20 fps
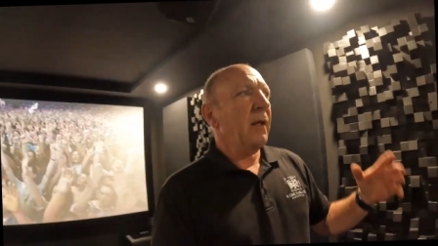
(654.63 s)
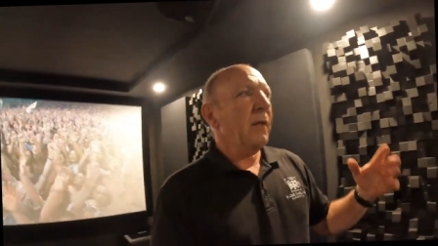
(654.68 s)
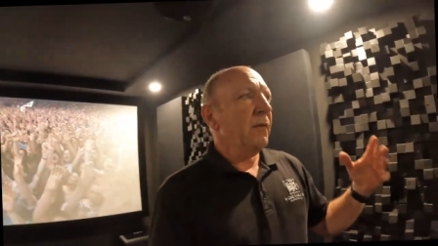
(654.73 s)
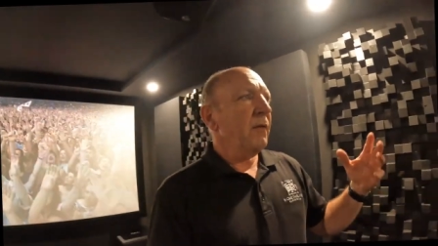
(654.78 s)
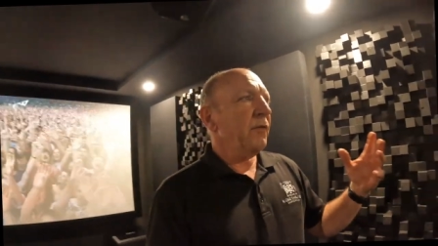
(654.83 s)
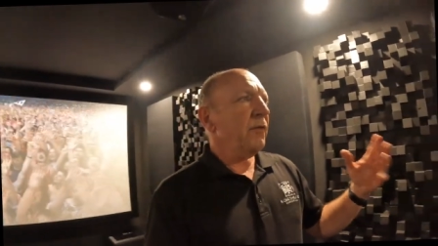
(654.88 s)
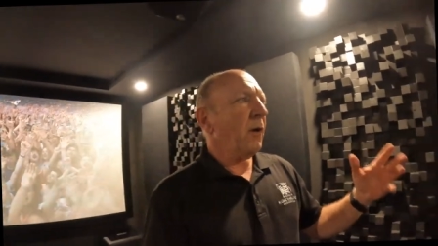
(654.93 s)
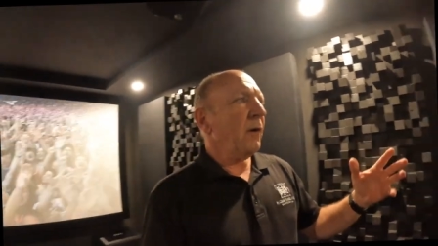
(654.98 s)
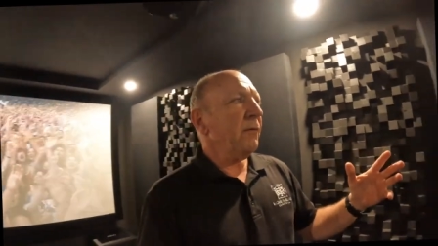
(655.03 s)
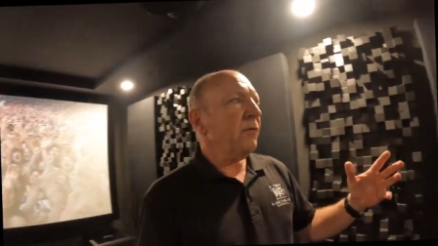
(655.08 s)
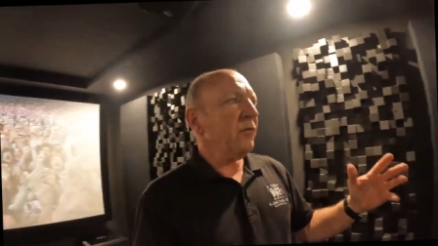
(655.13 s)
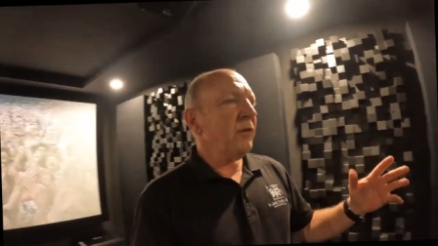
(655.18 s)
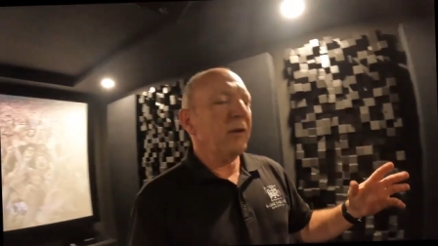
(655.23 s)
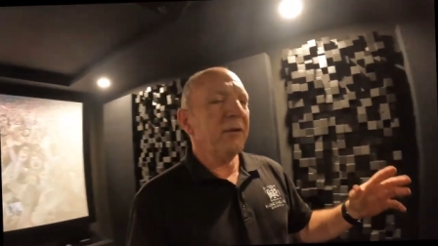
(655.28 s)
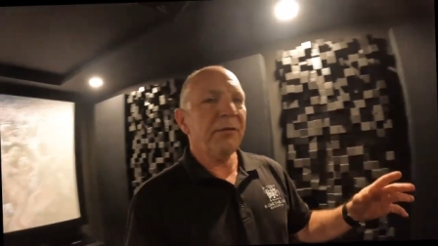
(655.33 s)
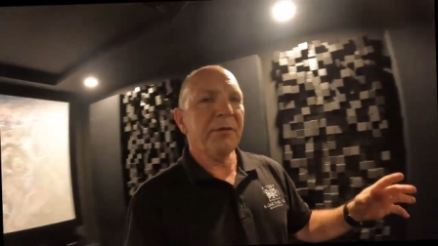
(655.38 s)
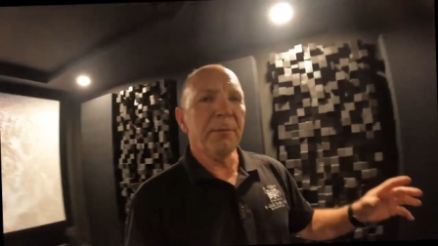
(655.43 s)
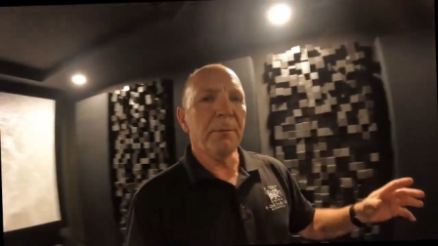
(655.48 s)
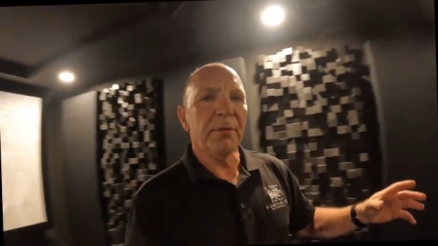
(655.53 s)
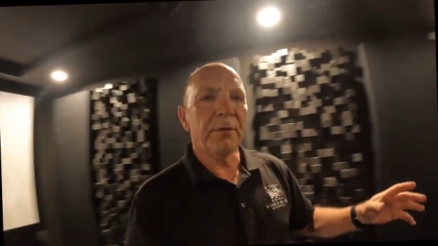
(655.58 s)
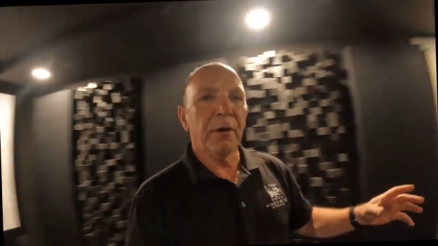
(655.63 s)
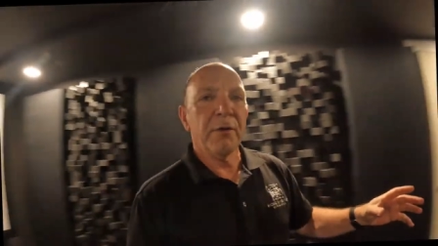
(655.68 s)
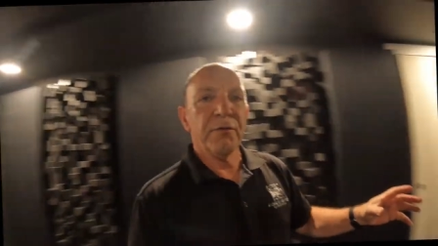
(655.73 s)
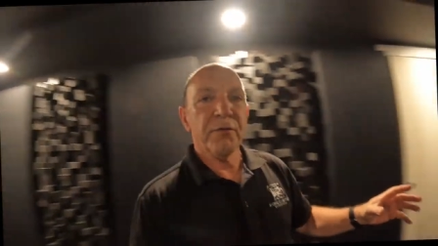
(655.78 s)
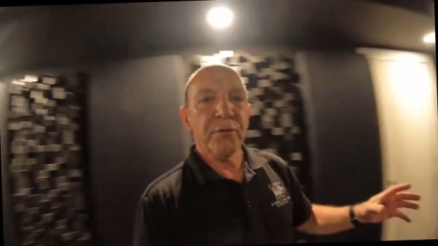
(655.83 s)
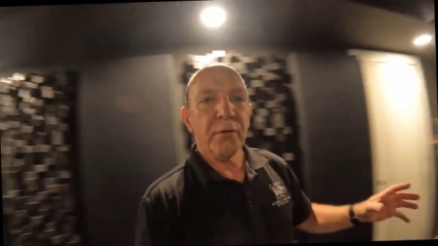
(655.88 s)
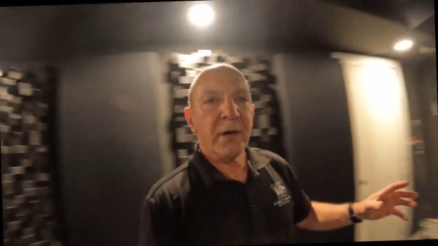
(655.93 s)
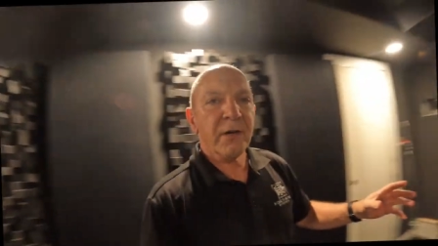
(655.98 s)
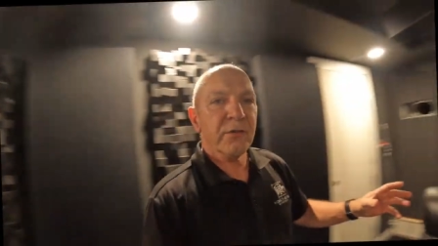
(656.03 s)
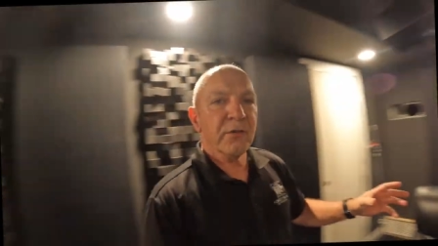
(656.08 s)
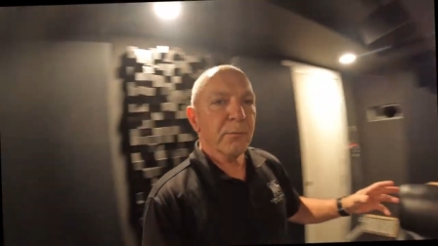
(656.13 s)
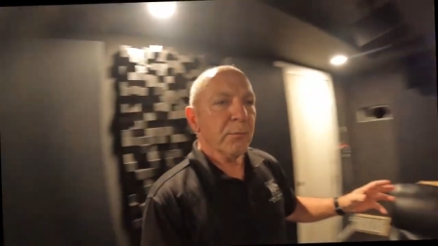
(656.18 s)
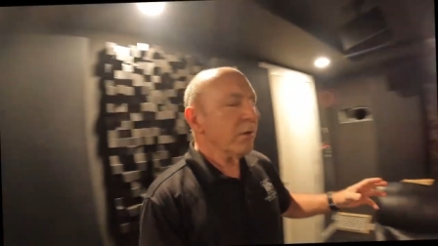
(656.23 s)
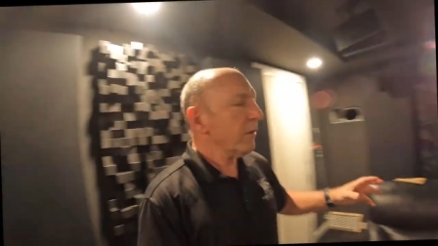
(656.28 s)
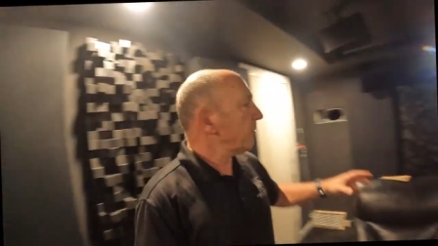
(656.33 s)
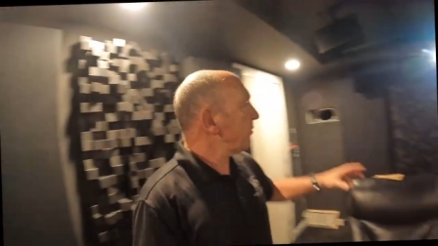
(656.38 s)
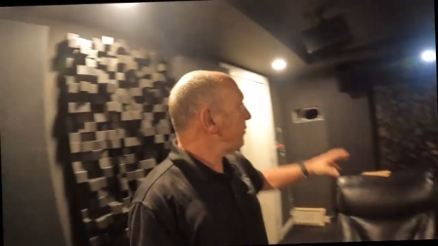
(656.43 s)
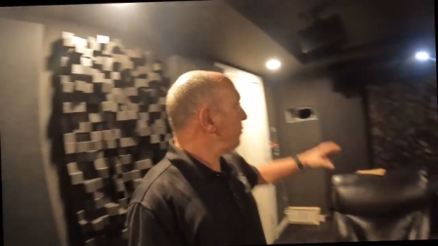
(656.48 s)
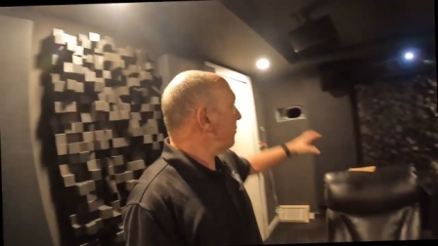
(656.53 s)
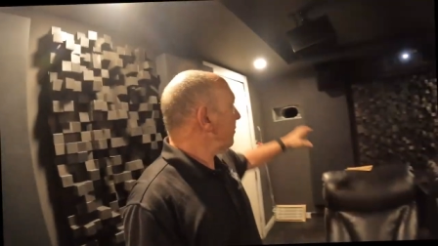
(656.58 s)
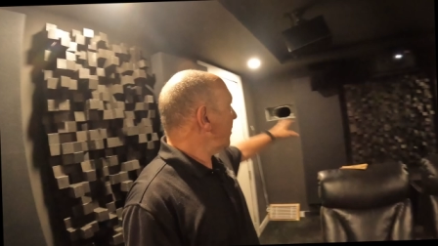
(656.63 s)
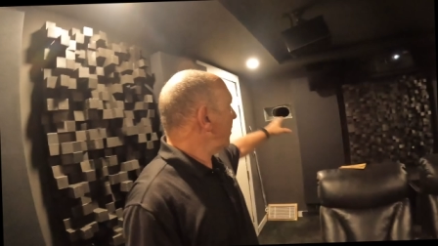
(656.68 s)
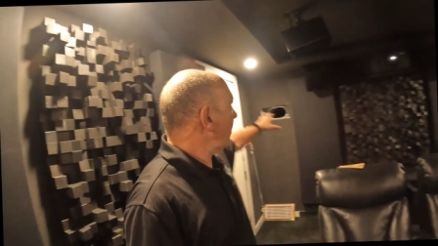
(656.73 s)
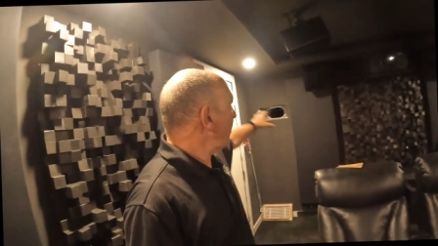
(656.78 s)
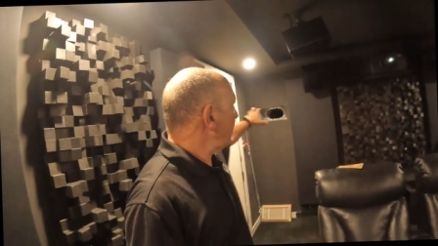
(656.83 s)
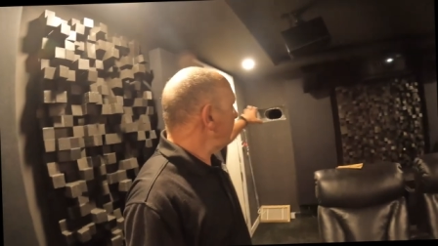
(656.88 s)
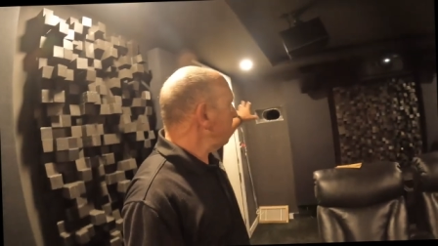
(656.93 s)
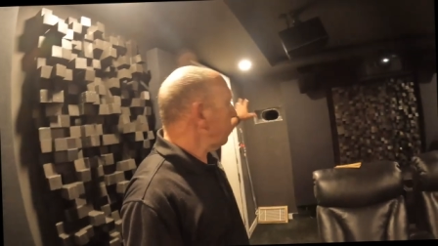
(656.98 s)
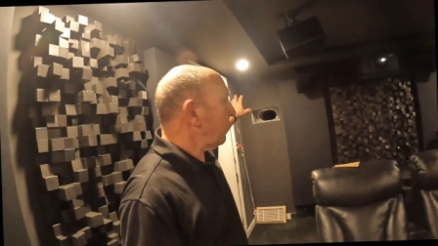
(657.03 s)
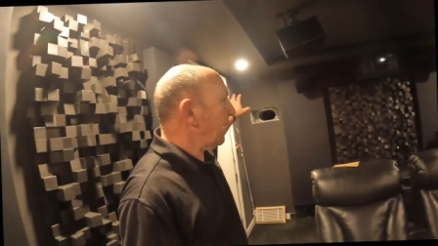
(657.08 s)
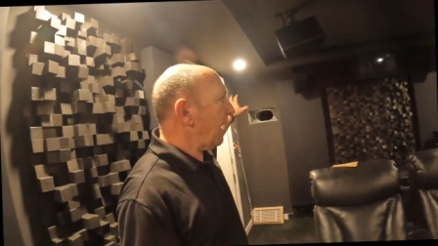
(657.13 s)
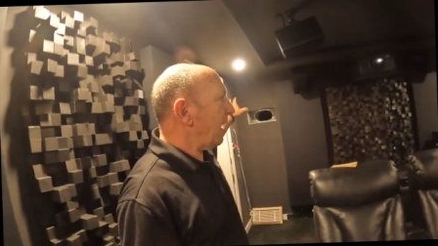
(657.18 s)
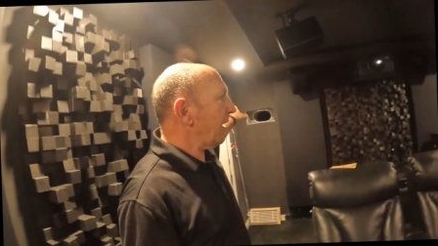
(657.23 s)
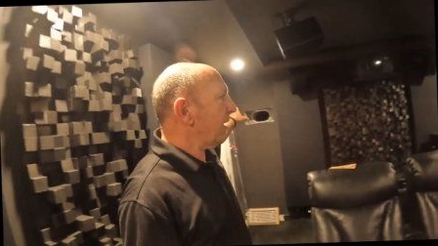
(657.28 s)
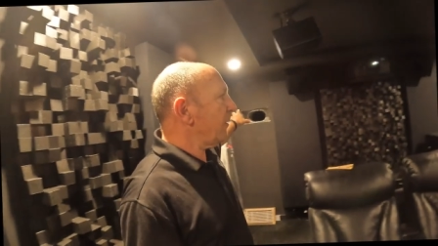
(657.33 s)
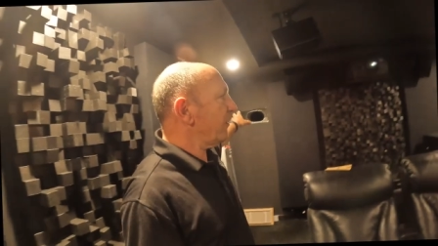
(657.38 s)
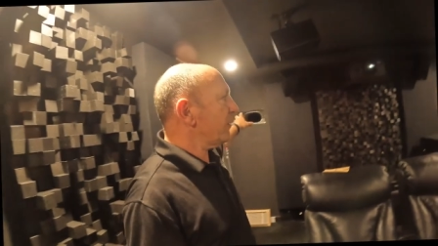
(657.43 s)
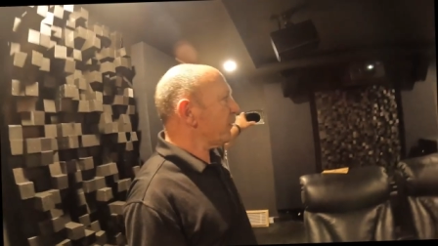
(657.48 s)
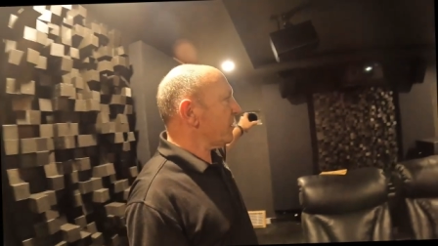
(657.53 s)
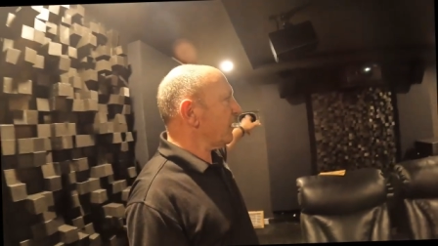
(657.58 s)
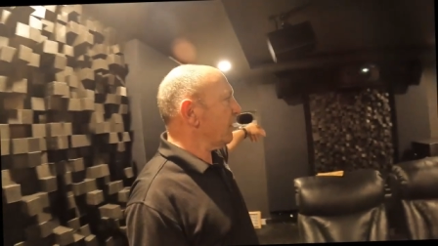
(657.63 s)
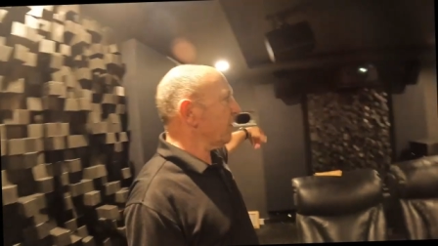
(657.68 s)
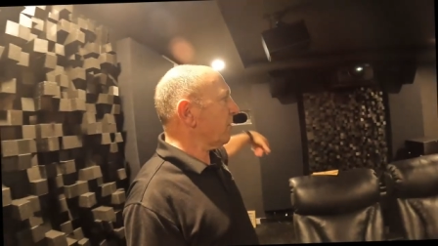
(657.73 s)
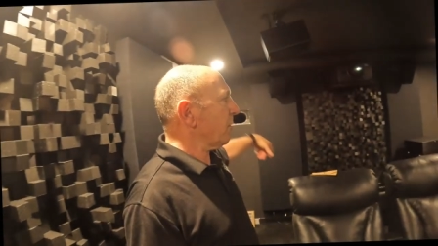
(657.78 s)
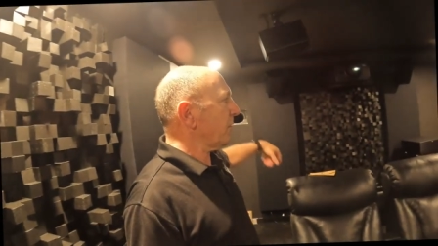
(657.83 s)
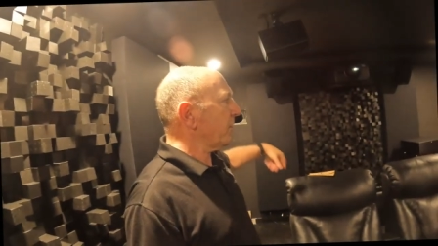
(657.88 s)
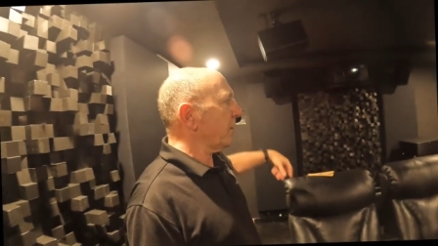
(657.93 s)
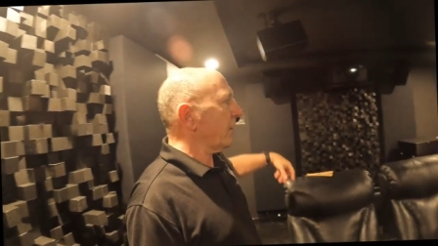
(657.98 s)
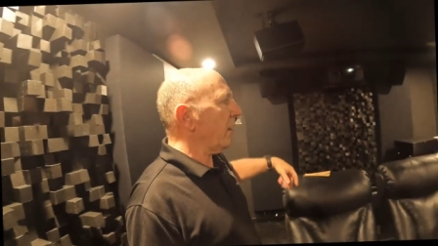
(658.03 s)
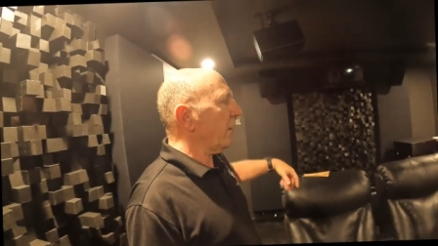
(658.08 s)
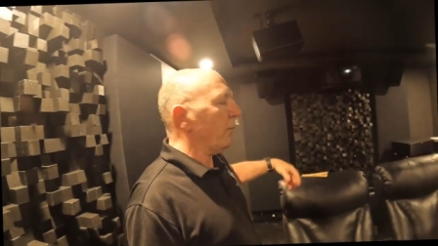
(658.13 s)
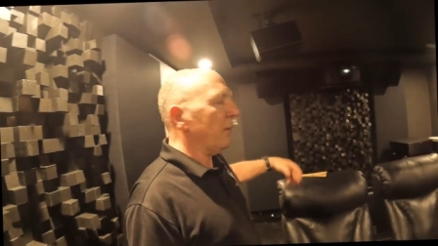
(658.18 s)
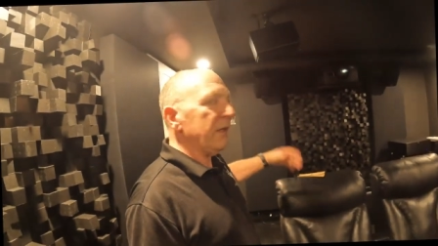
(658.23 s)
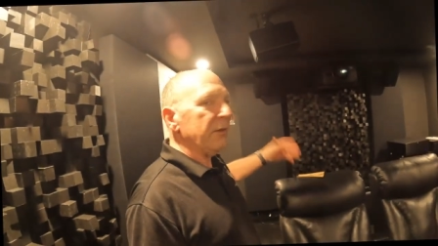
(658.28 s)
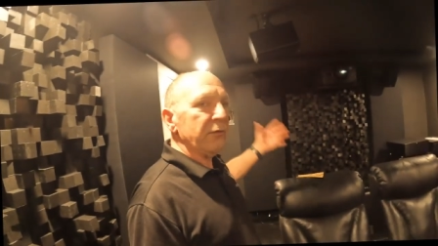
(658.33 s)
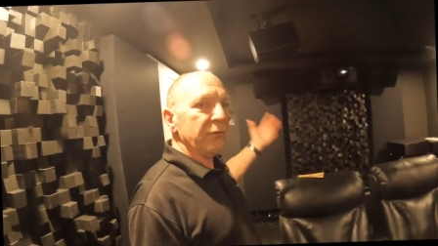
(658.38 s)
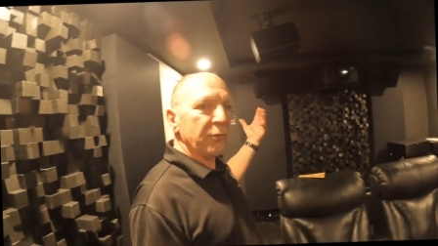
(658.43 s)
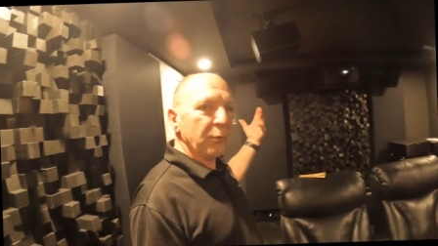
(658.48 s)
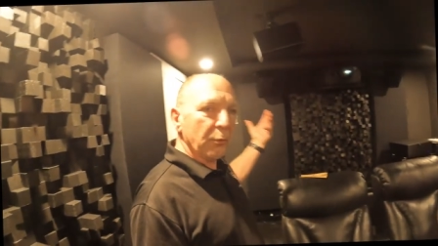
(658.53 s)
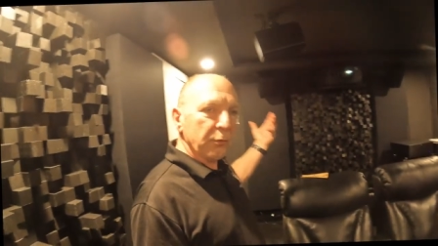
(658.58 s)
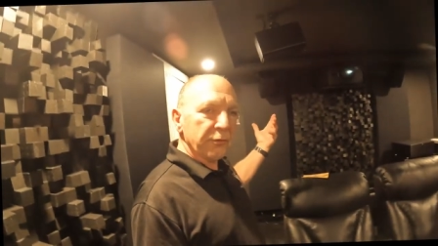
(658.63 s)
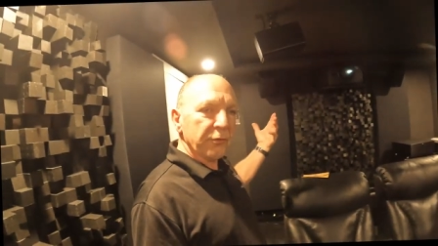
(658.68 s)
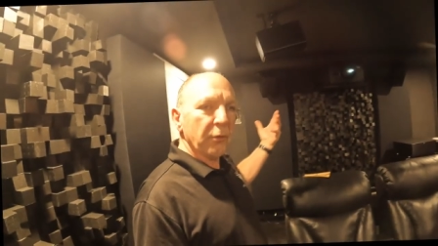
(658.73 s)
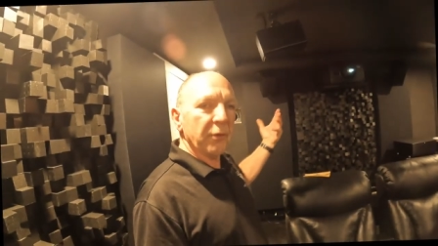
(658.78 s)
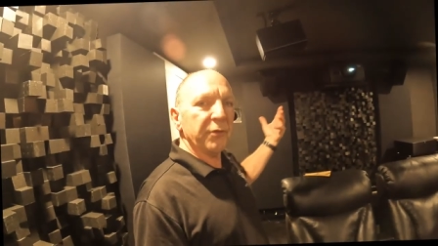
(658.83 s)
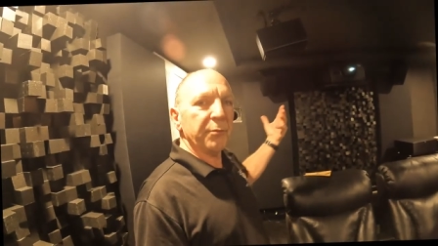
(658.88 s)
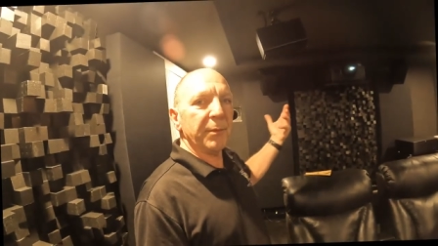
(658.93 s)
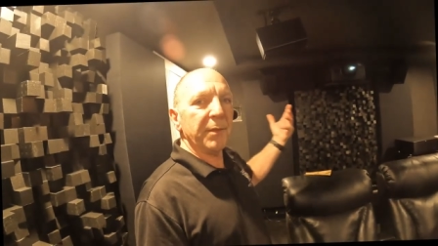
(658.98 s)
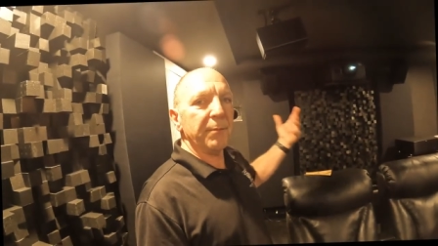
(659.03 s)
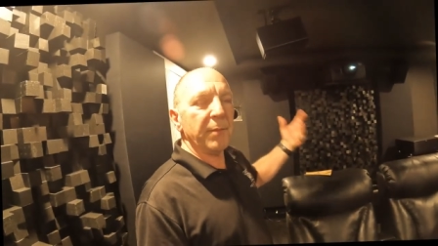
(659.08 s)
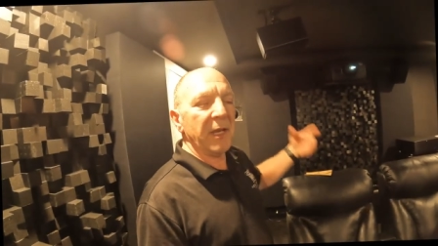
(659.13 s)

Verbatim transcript: There's obviously some construction work still to go. The air conditioning's got to go in, doors got to be